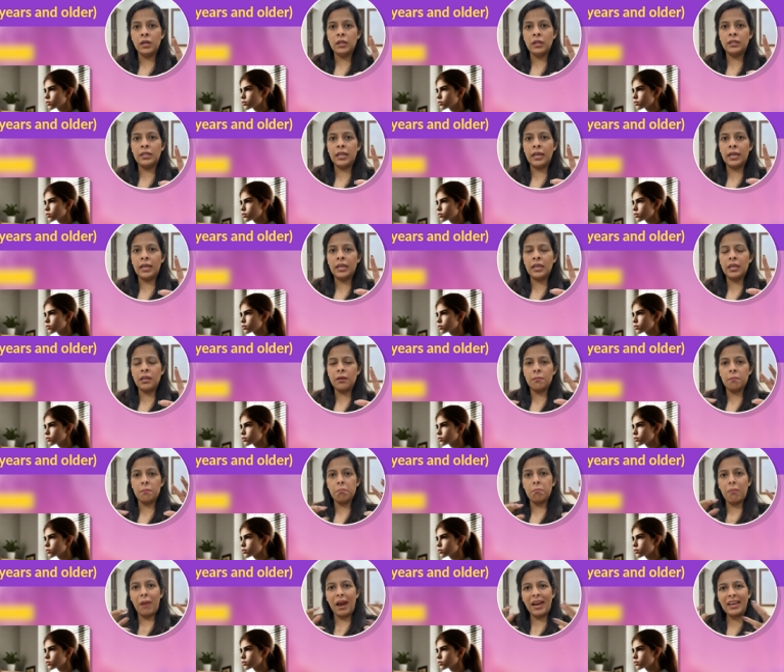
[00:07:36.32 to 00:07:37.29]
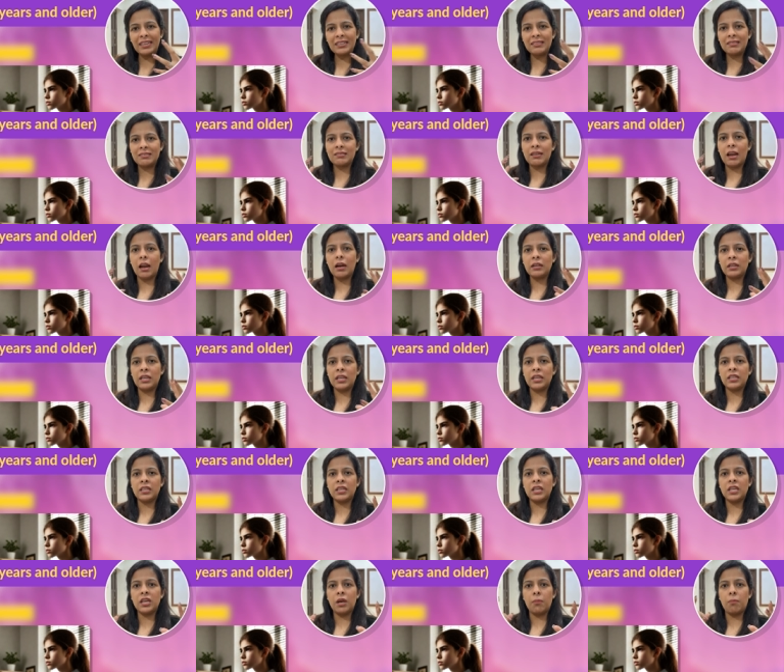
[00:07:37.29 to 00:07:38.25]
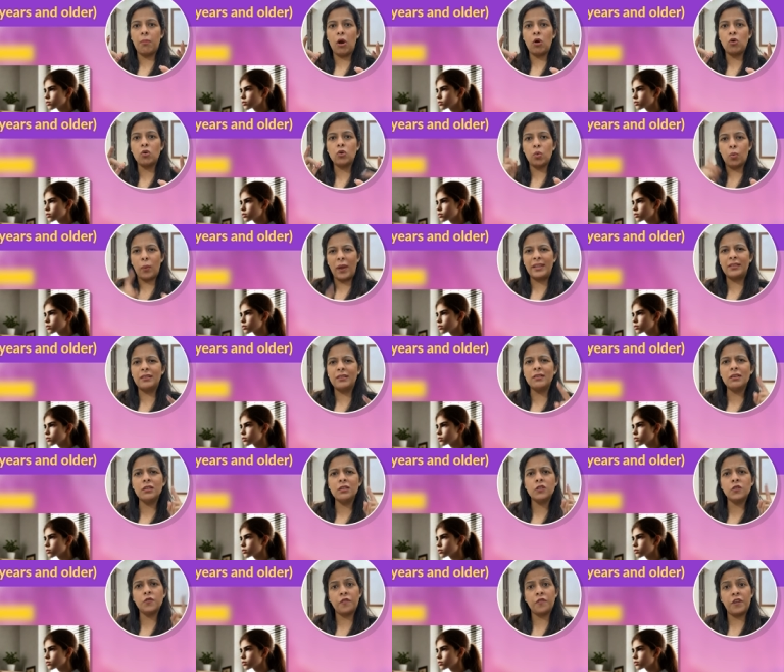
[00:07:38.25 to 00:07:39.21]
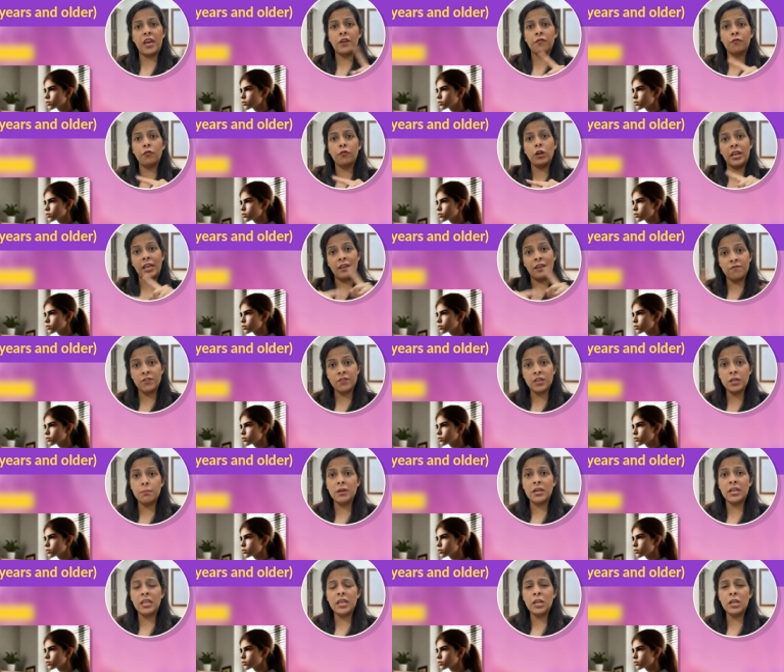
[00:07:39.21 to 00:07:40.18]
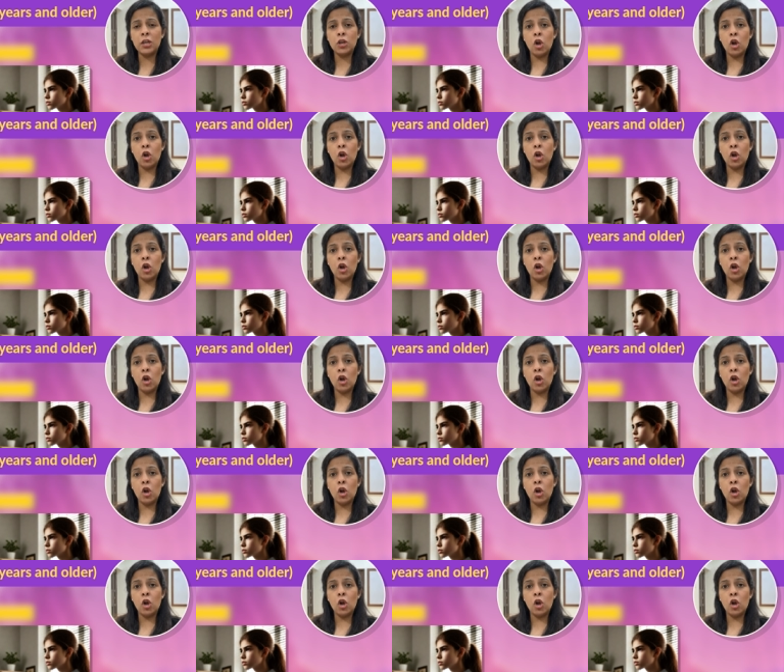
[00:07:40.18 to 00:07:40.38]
they might start thinking about whether it's fair for everybody